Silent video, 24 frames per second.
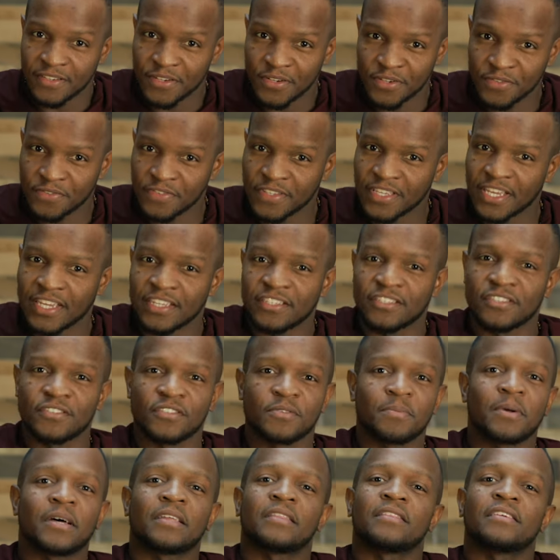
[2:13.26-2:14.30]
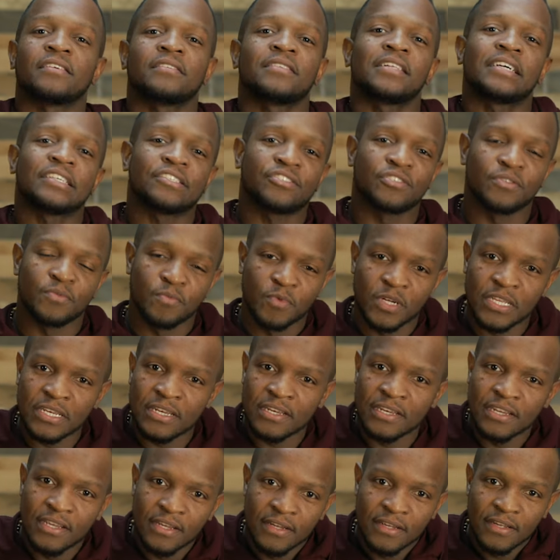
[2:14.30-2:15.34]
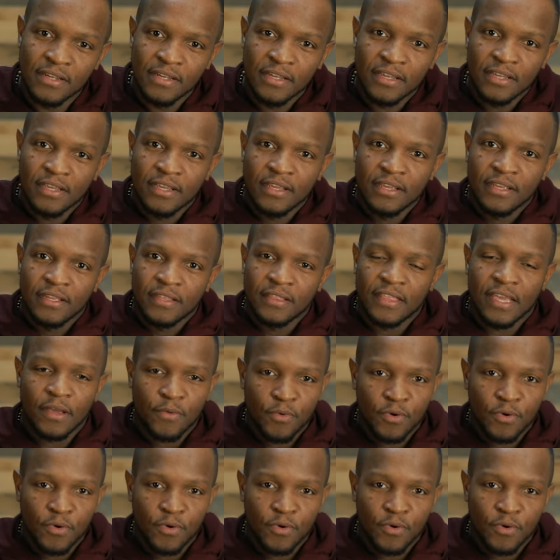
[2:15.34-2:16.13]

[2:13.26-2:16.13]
notifications about the election, when they